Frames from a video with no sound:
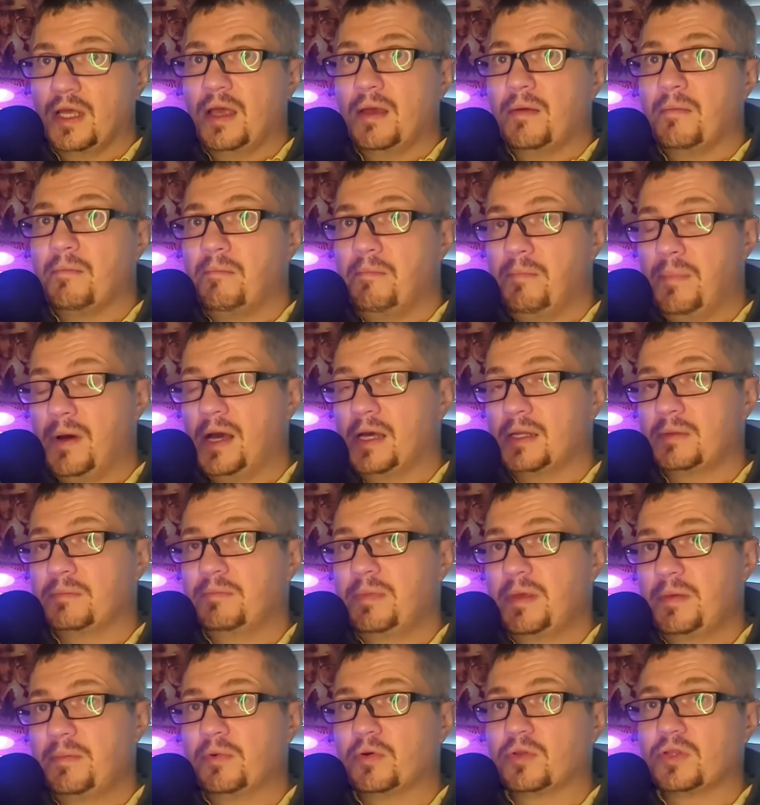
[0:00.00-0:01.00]
but
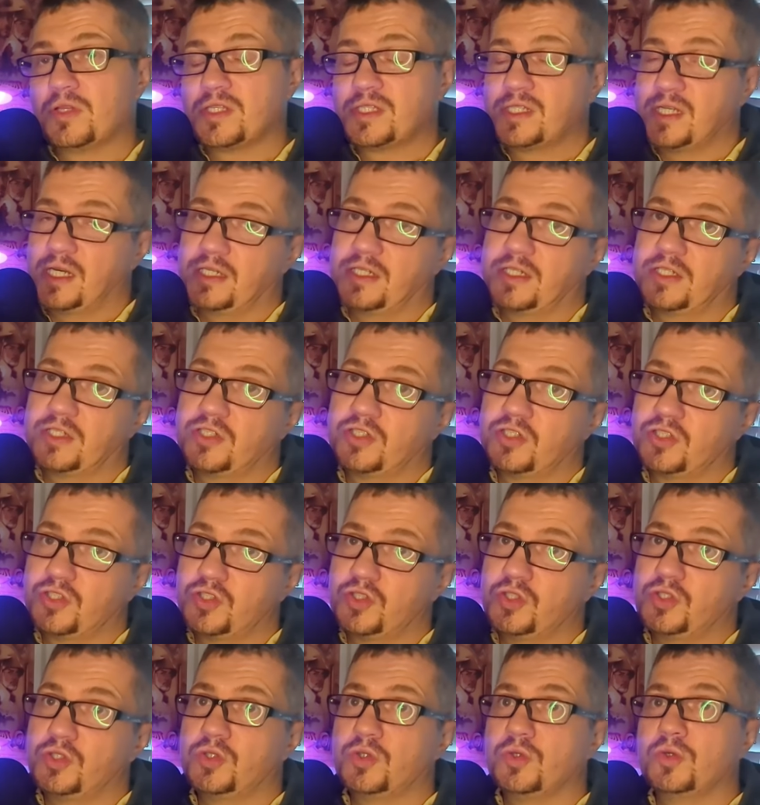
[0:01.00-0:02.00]
people decided
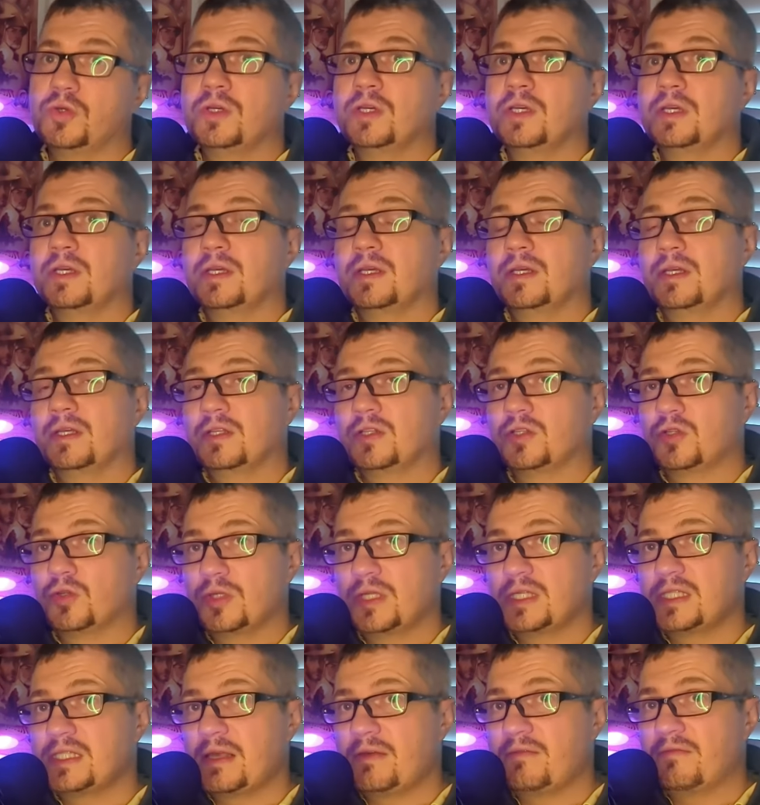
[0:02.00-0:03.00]
to do the
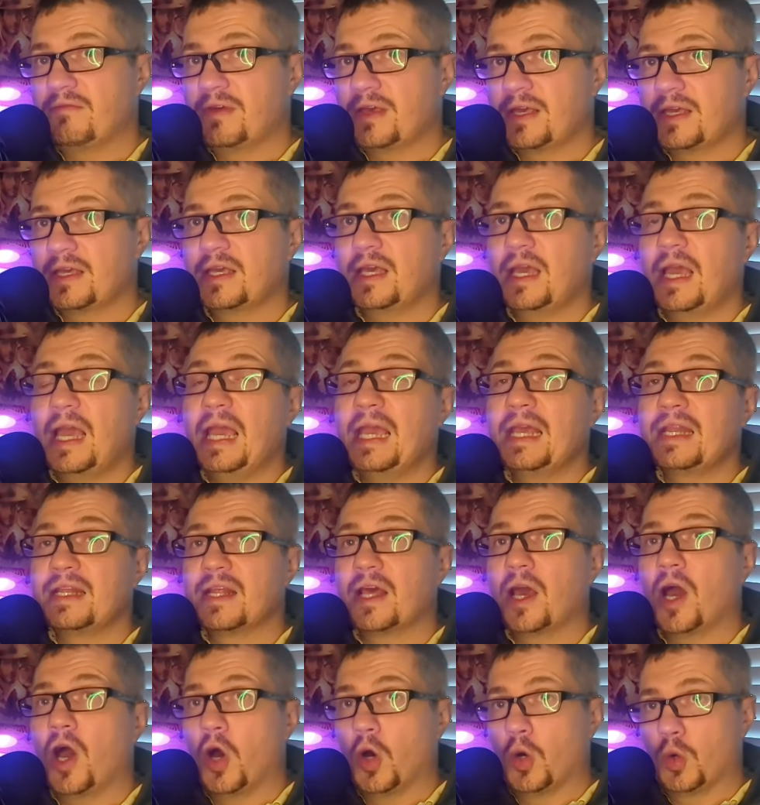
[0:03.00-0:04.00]
same thing in their
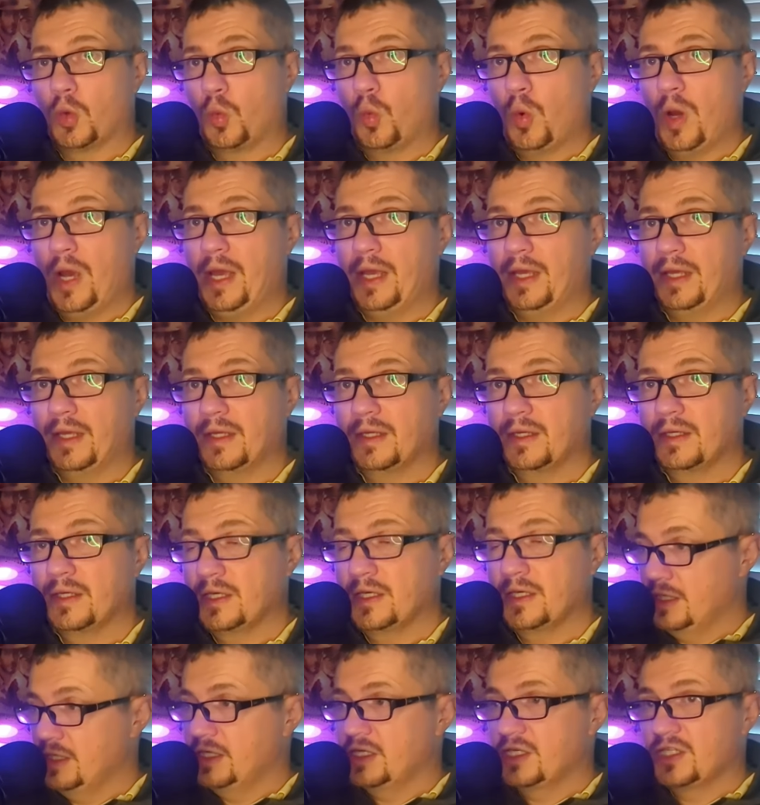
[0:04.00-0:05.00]
own way.
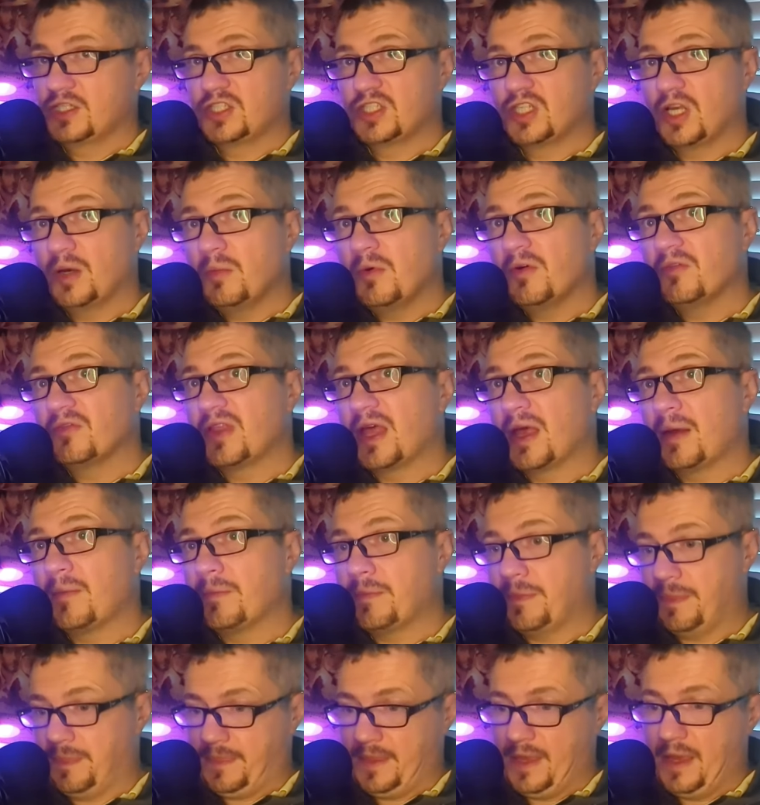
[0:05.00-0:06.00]
Some of them
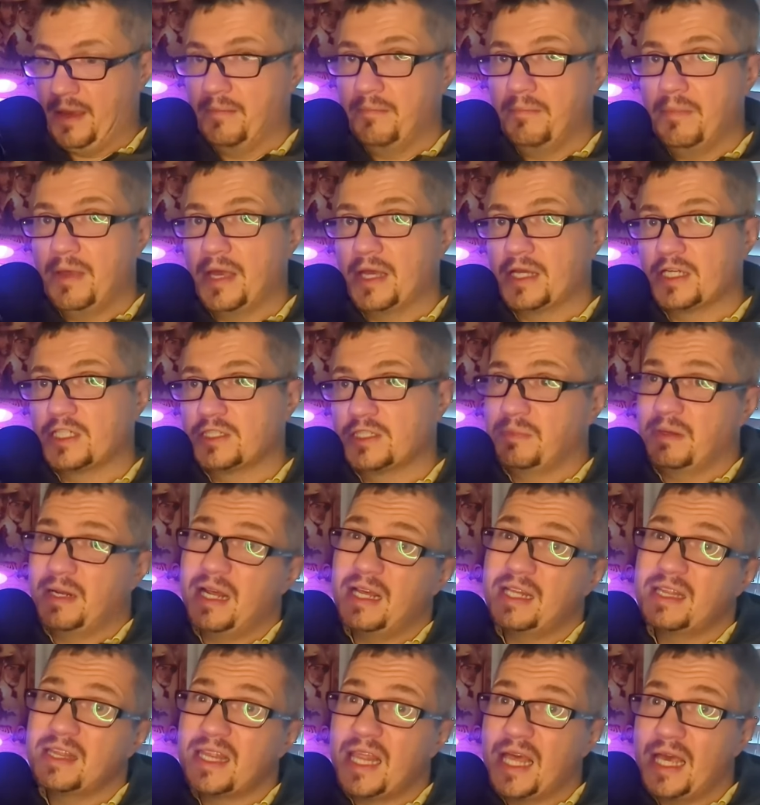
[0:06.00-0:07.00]
are merged but are
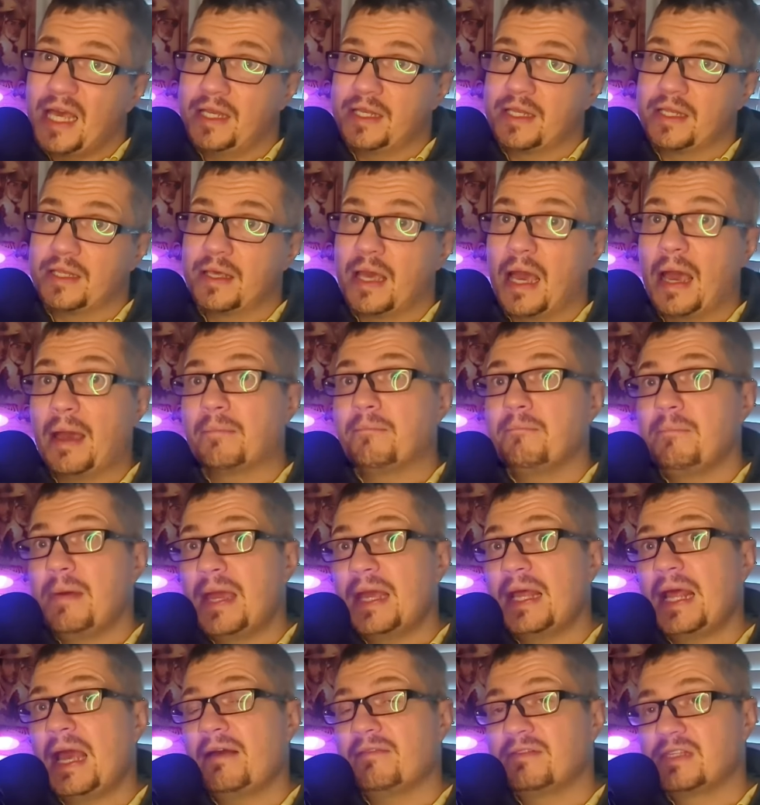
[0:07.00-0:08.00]
tiny. I may
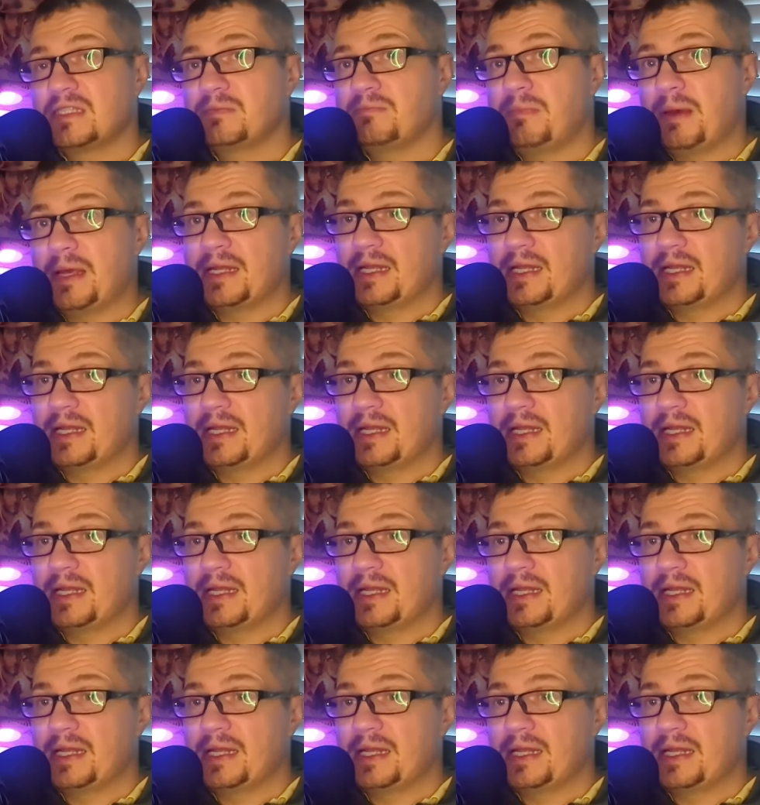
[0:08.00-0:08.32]
have spent